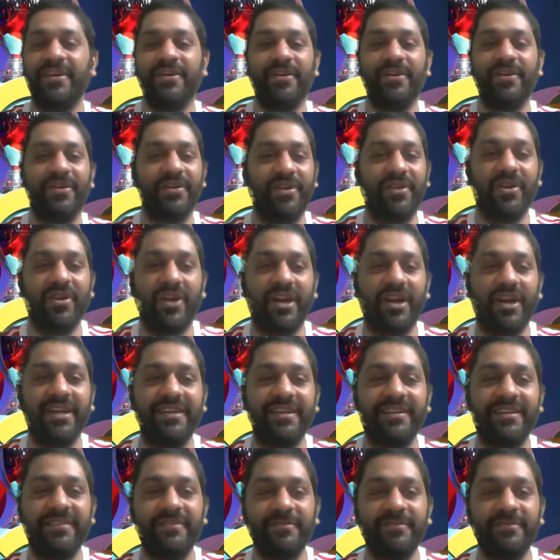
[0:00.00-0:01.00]
Oh God.
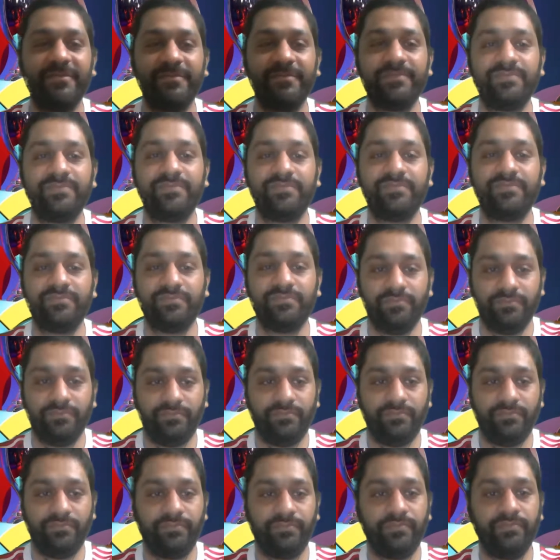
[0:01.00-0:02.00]

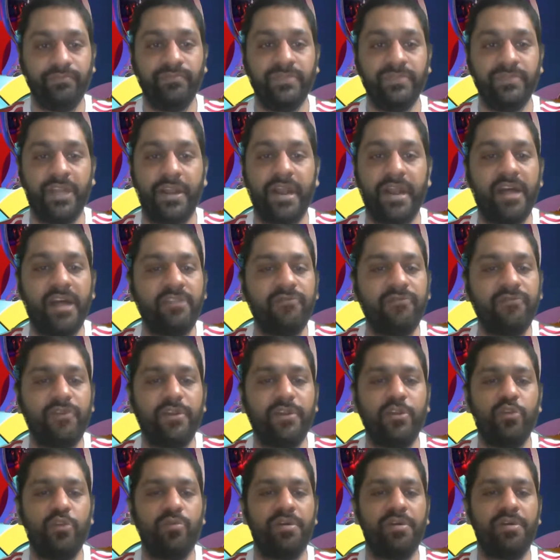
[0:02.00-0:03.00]
The transfer
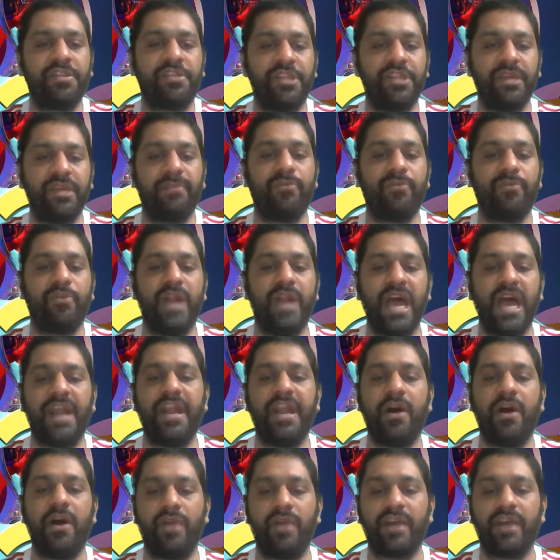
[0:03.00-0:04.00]
rumors seem to die
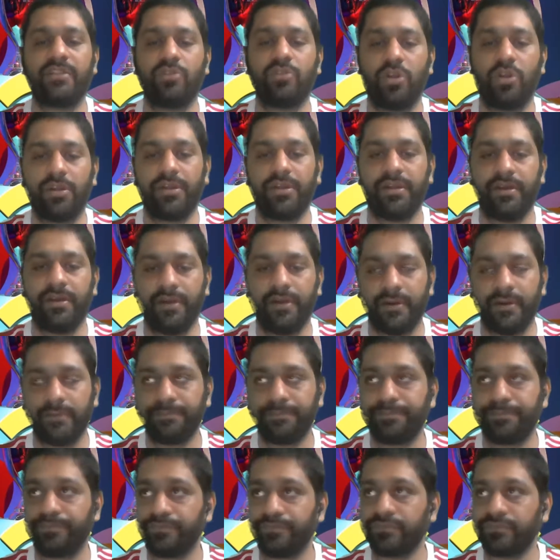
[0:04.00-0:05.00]
down. I thought
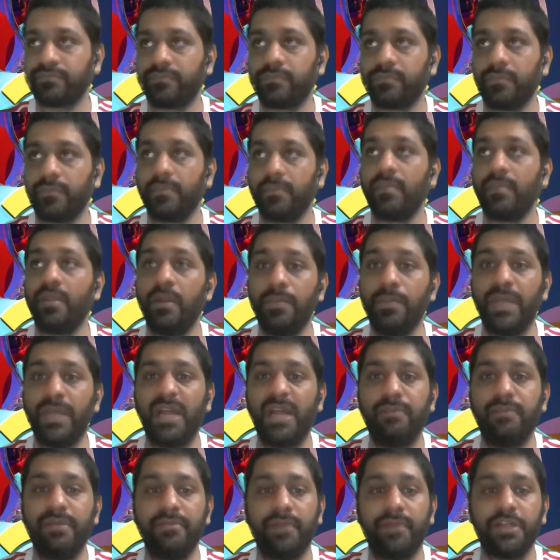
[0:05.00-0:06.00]

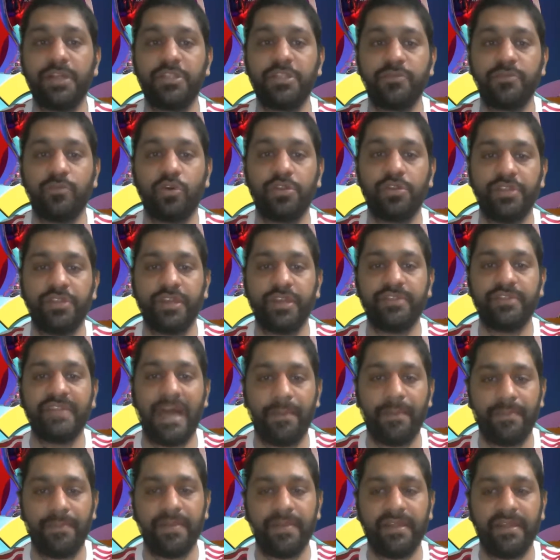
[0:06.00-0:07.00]
there'll be much more things
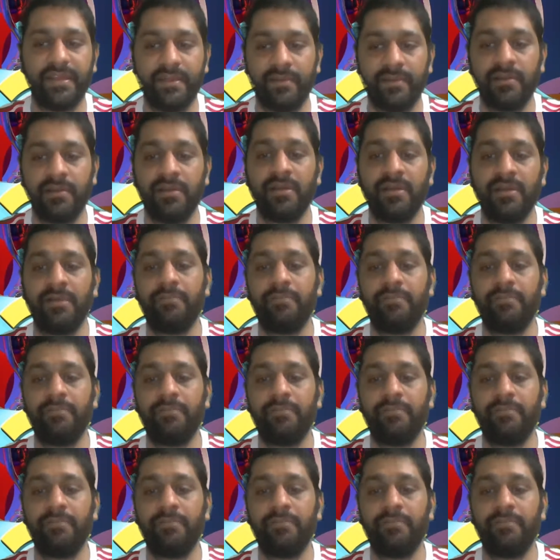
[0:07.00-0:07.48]
happening.